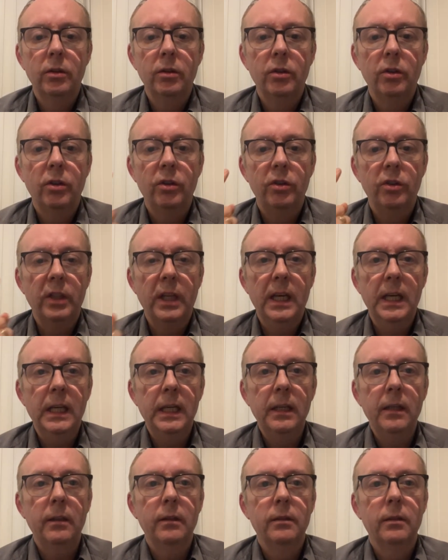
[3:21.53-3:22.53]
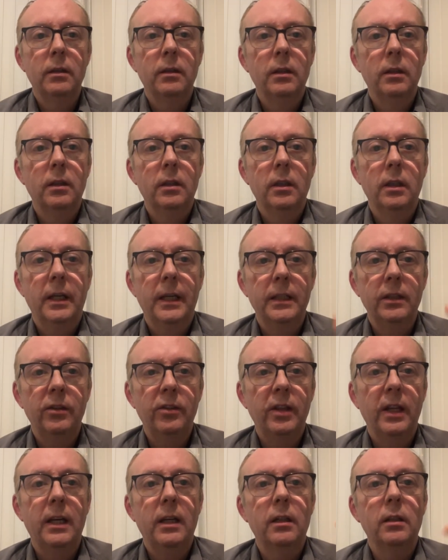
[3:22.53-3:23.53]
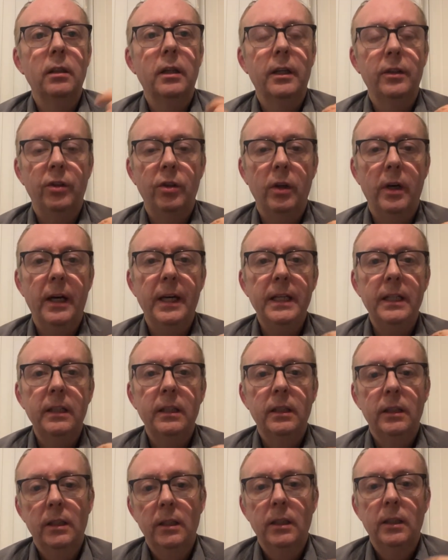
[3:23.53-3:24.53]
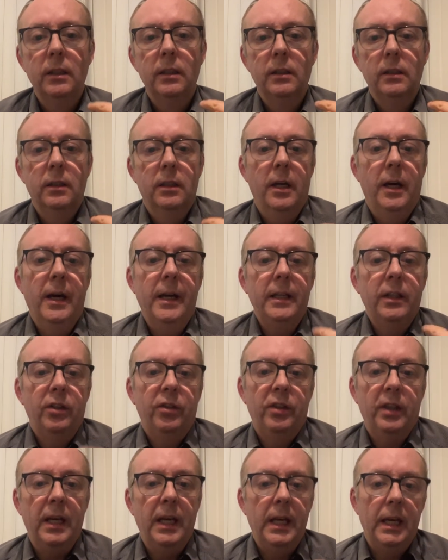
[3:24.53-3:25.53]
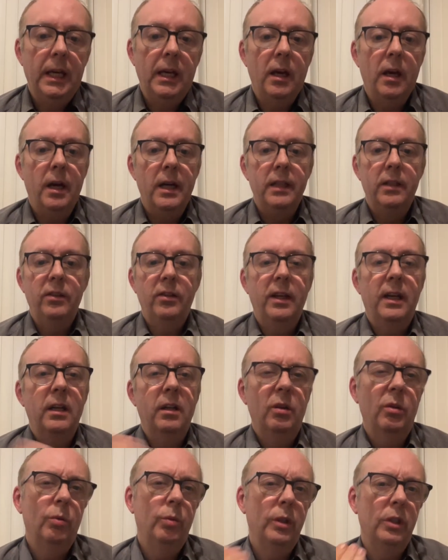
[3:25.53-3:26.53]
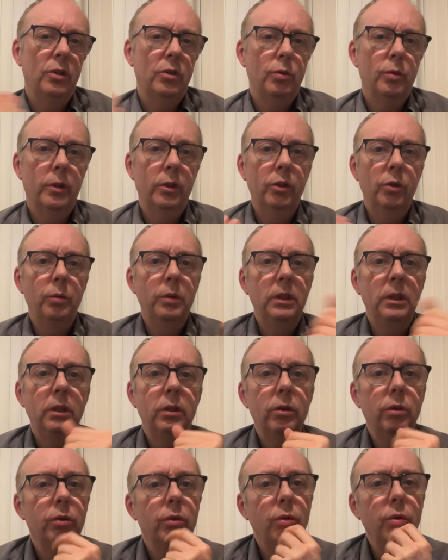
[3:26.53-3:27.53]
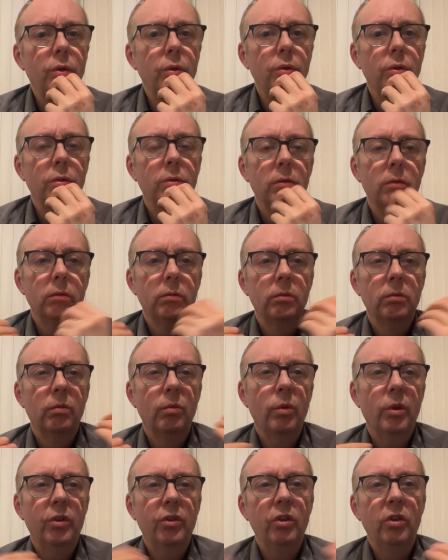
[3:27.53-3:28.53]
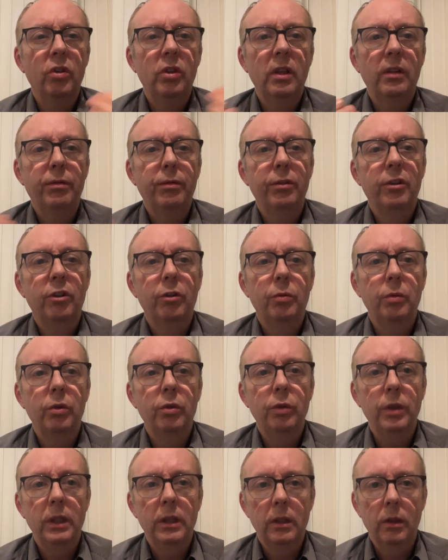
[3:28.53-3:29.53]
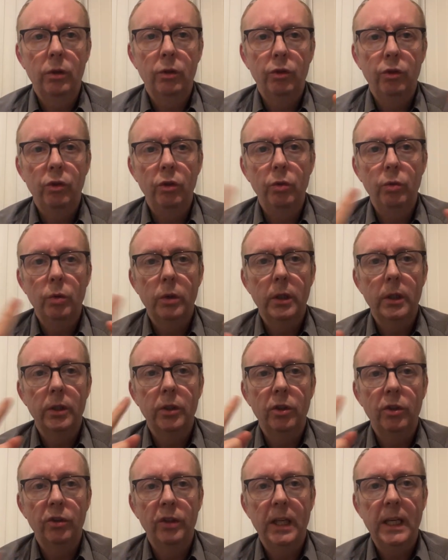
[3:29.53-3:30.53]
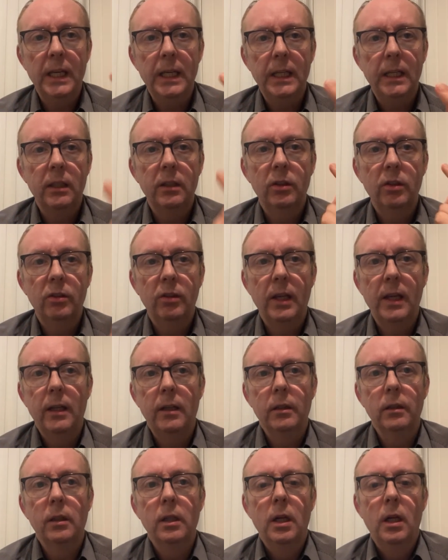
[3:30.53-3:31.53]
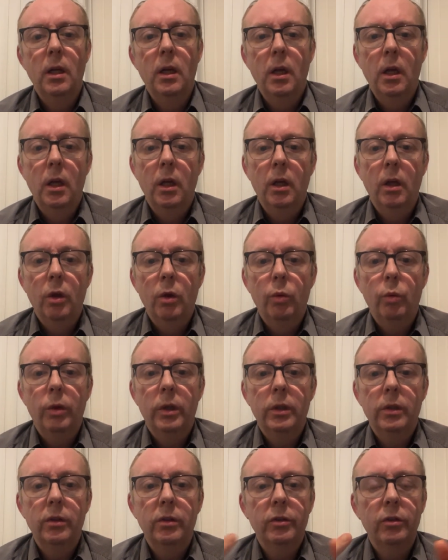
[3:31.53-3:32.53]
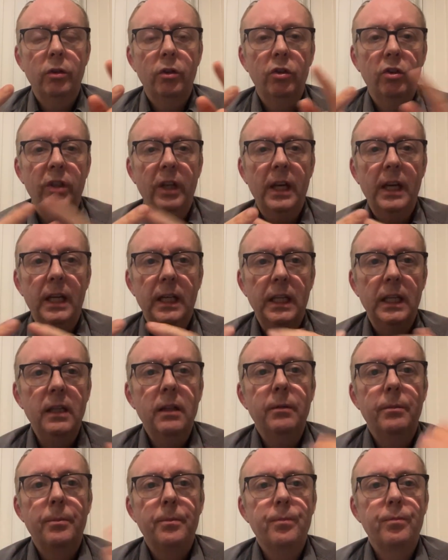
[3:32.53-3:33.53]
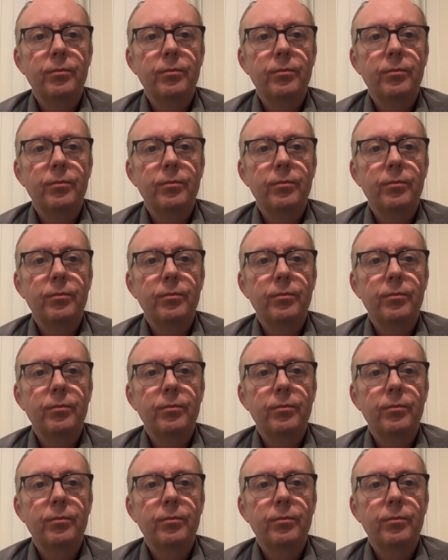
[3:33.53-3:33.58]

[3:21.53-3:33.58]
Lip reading: Say and tell. So I say, I tell. Which one do we use? What's the difference between those two words, say and tell? Well, say,